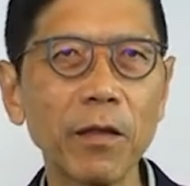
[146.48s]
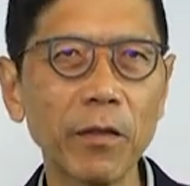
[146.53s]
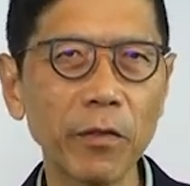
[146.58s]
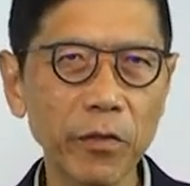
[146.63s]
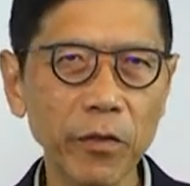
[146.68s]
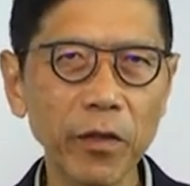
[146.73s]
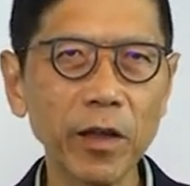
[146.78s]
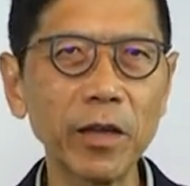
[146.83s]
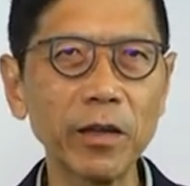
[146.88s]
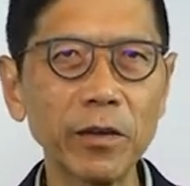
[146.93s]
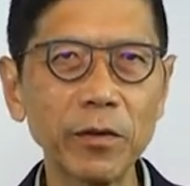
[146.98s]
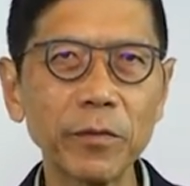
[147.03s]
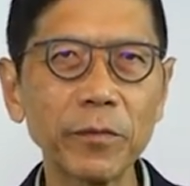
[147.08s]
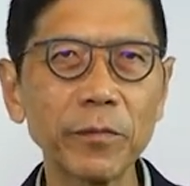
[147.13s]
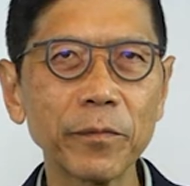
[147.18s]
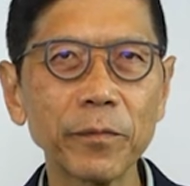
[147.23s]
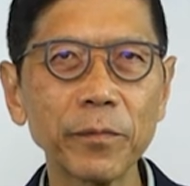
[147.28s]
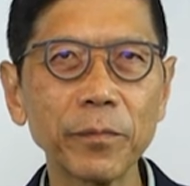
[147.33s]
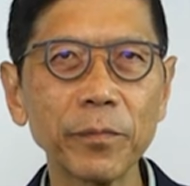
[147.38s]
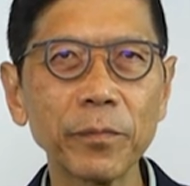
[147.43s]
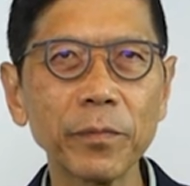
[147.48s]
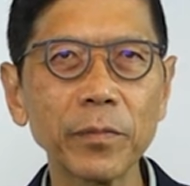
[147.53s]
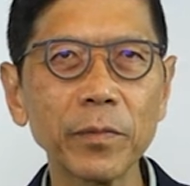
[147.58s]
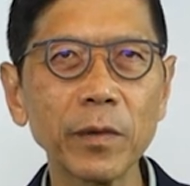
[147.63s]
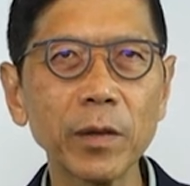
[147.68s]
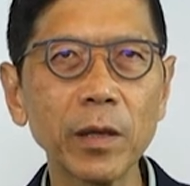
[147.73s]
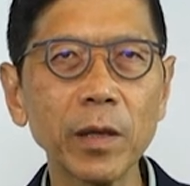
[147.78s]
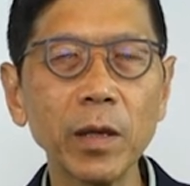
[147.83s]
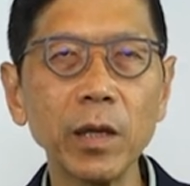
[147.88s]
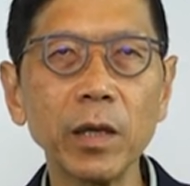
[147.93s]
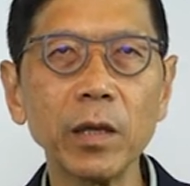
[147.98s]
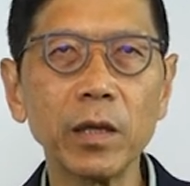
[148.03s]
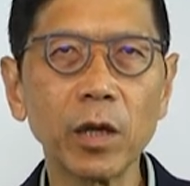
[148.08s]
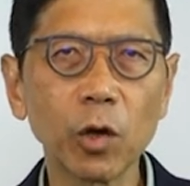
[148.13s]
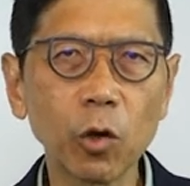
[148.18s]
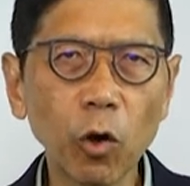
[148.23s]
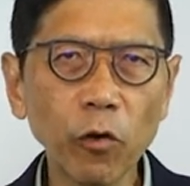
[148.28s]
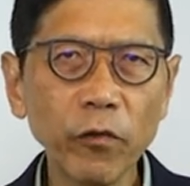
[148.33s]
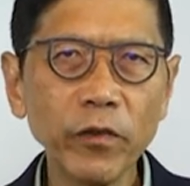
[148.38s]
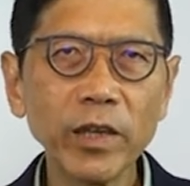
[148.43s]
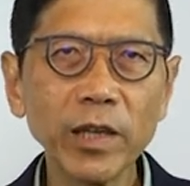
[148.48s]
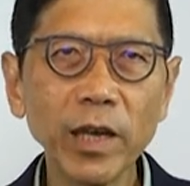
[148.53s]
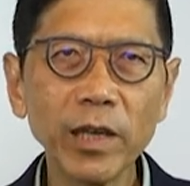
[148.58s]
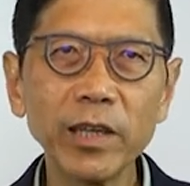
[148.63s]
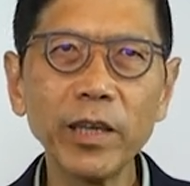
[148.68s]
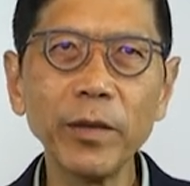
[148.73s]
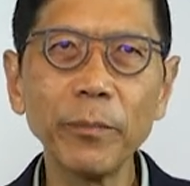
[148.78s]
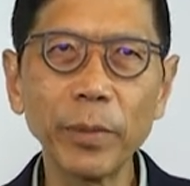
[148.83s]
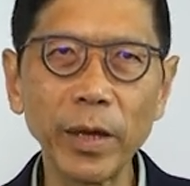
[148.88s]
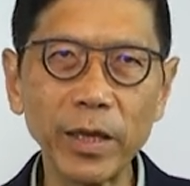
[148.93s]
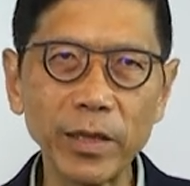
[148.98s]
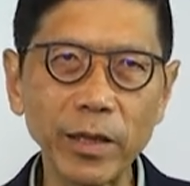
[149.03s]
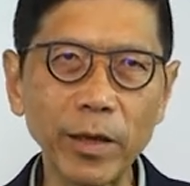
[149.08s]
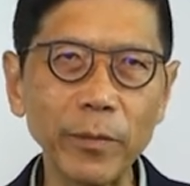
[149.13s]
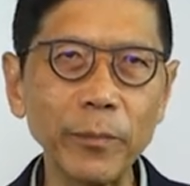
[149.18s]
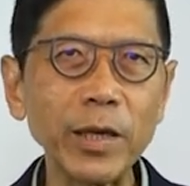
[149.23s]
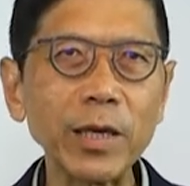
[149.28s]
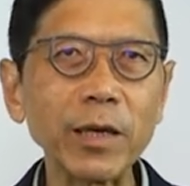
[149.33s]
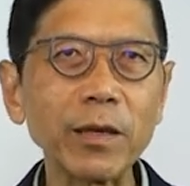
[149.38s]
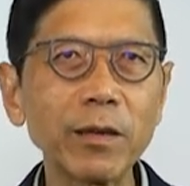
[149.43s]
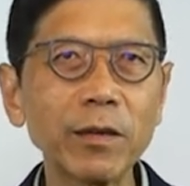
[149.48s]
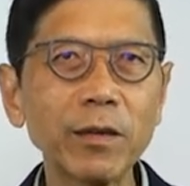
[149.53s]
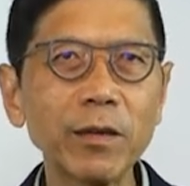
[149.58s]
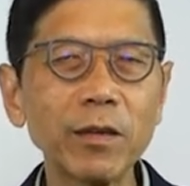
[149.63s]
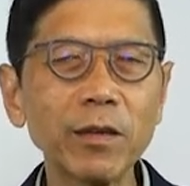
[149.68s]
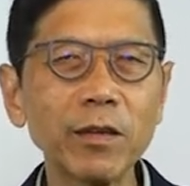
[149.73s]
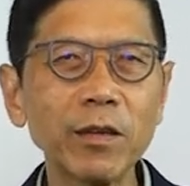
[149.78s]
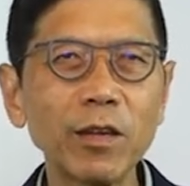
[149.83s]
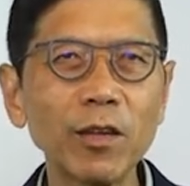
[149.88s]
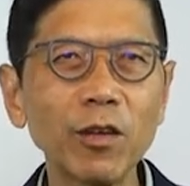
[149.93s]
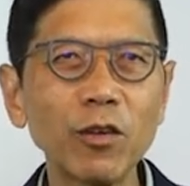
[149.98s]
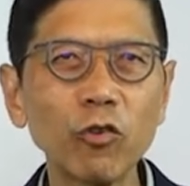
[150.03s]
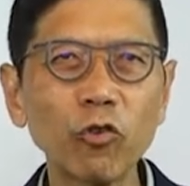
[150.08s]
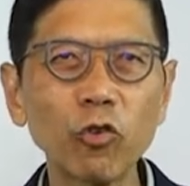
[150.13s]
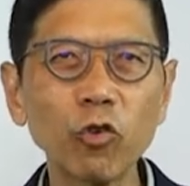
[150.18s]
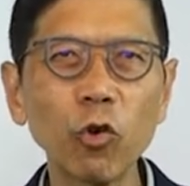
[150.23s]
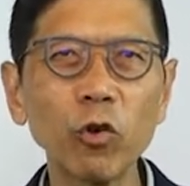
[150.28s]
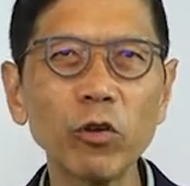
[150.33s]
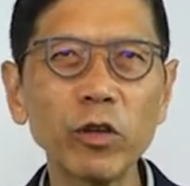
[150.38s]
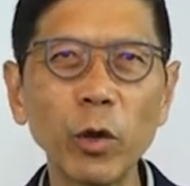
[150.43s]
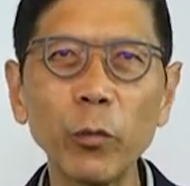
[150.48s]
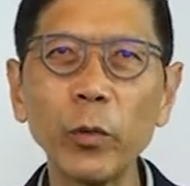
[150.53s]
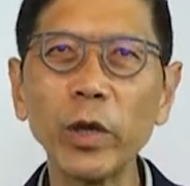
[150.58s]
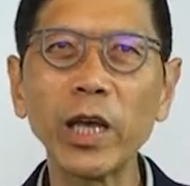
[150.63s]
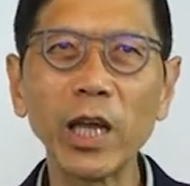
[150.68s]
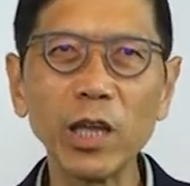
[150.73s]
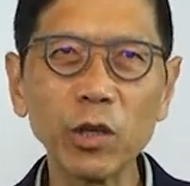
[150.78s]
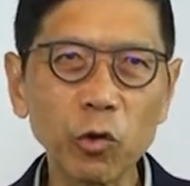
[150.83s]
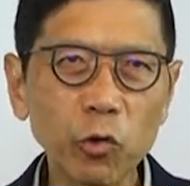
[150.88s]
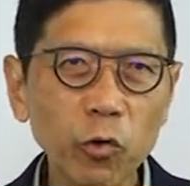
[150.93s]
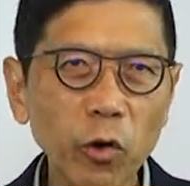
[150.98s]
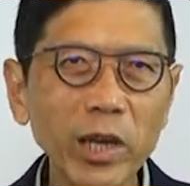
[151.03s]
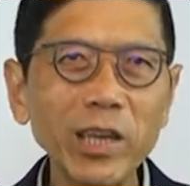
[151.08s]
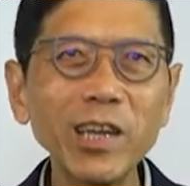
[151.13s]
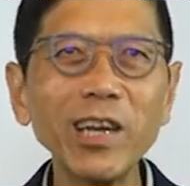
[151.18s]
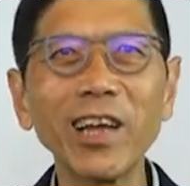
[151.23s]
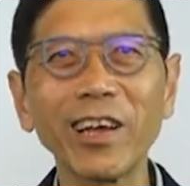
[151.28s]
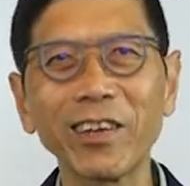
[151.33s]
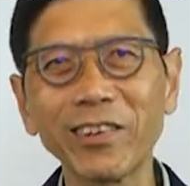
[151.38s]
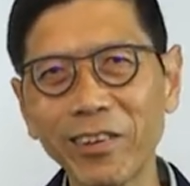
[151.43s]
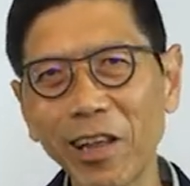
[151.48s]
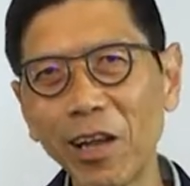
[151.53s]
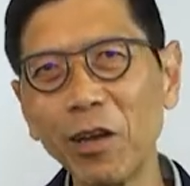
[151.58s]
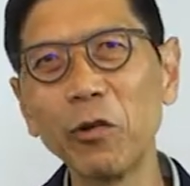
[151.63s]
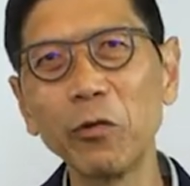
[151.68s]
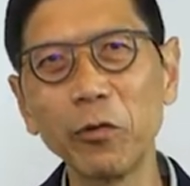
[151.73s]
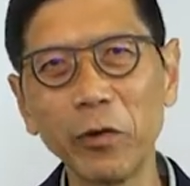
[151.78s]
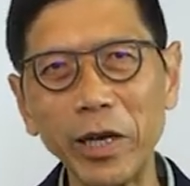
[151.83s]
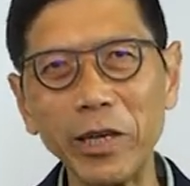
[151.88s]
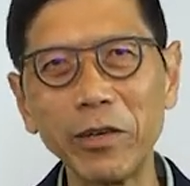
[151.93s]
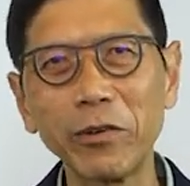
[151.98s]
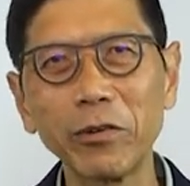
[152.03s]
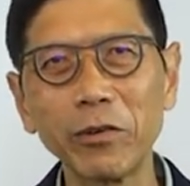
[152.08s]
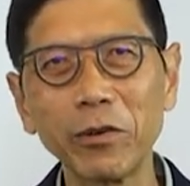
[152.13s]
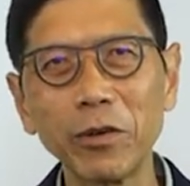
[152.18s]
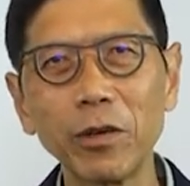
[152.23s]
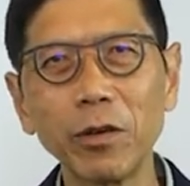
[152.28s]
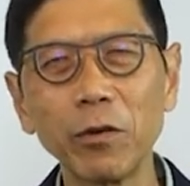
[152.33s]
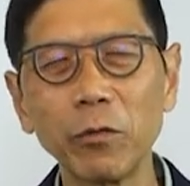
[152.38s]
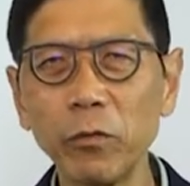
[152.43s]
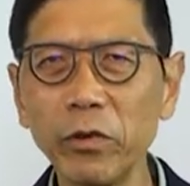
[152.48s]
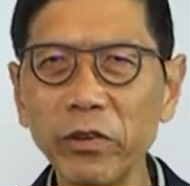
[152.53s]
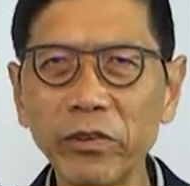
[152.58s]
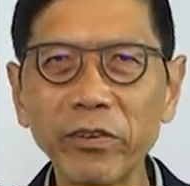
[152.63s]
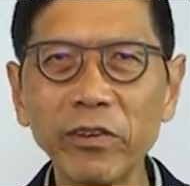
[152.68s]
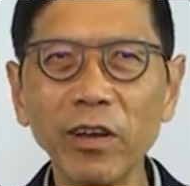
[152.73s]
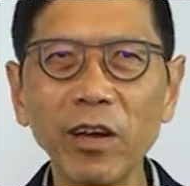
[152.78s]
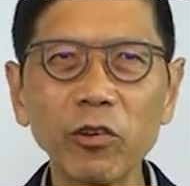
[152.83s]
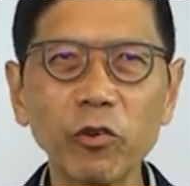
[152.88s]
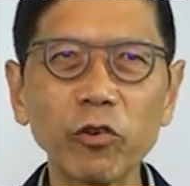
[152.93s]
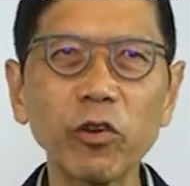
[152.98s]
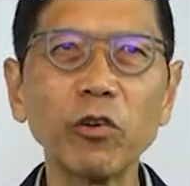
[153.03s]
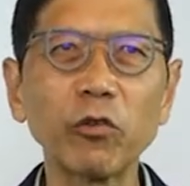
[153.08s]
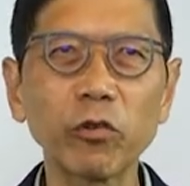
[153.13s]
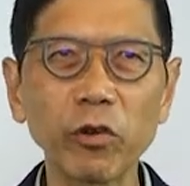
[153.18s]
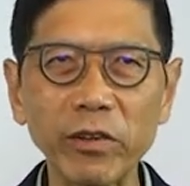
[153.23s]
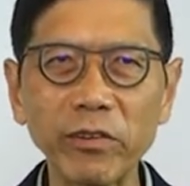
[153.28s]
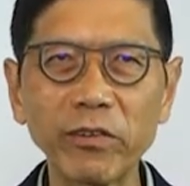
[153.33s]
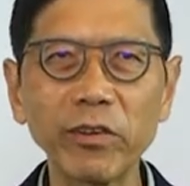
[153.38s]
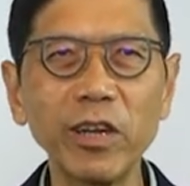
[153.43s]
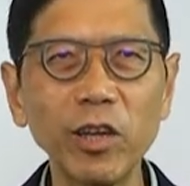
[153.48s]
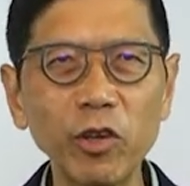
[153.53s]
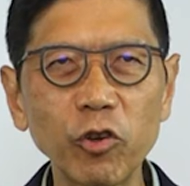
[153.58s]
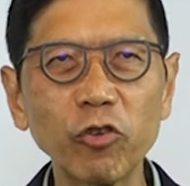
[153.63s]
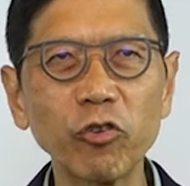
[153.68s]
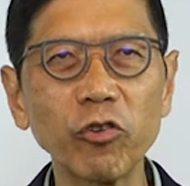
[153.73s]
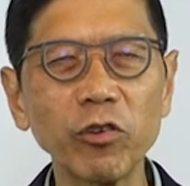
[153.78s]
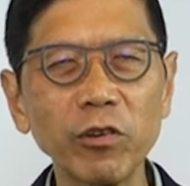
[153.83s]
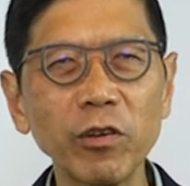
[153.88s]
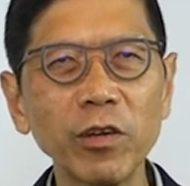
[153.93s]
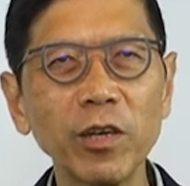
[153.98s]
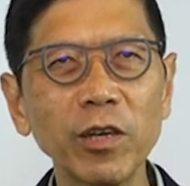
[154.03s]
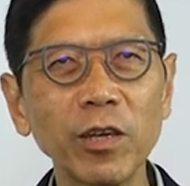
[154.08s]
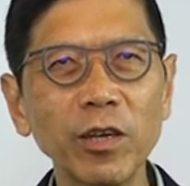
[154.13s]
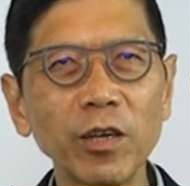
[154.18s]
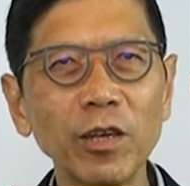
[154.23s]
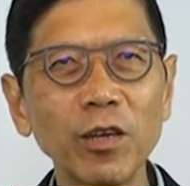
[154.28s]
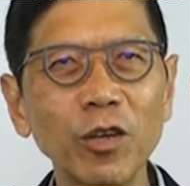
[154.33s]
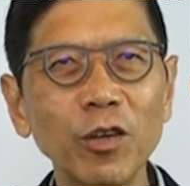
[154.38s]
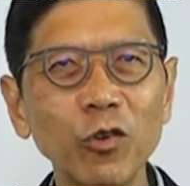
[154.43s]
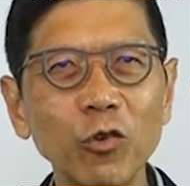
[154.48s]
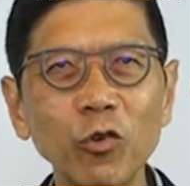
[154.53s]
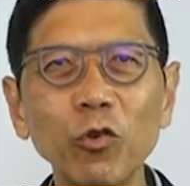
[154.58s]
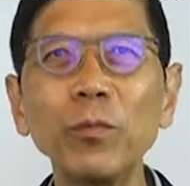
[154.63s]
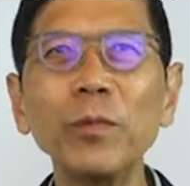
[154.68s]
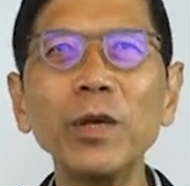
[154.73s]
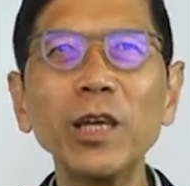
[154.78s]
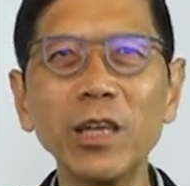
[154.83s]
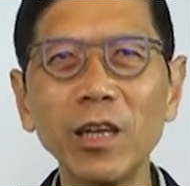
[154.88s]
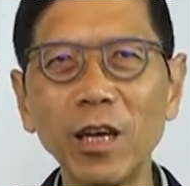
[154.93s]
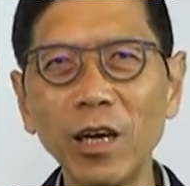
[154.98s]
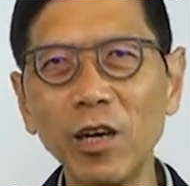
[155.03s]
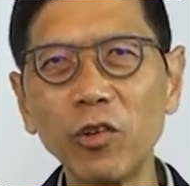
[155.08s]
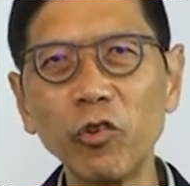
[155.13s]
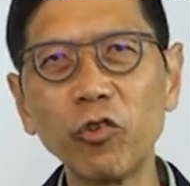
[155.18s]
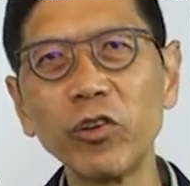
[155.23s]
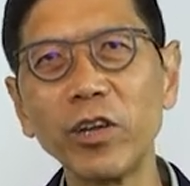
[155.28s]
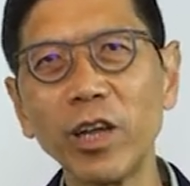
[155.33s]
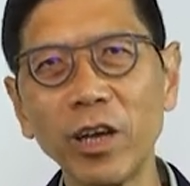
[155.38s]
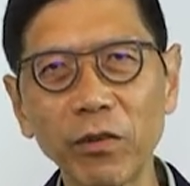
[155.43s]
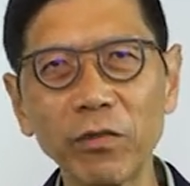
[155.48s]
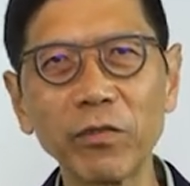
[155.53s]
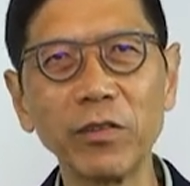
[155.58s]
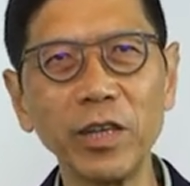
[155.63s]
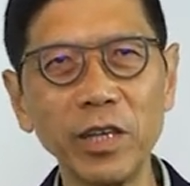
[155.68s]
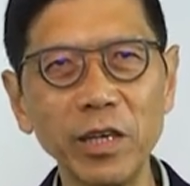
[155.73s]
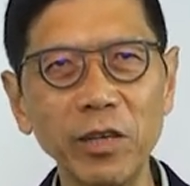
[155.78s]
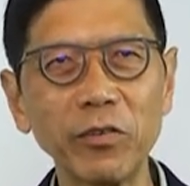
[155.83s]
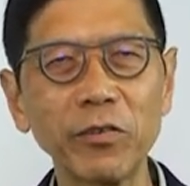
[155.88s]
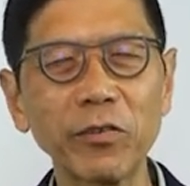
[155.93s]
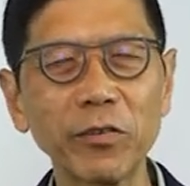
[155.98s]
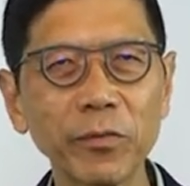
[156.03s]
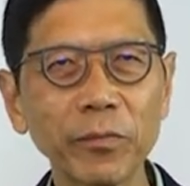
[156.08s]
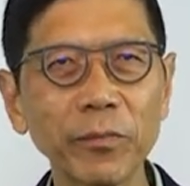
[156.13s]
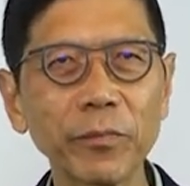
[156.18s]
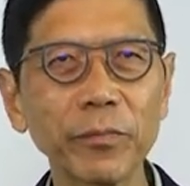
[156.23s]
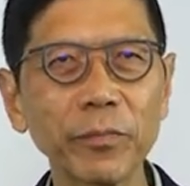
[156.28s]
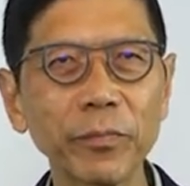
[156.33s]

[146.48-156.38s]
Third, the COVID-19 pandemic showed that we can greatly accelerate research and translation to meet urgent health needs.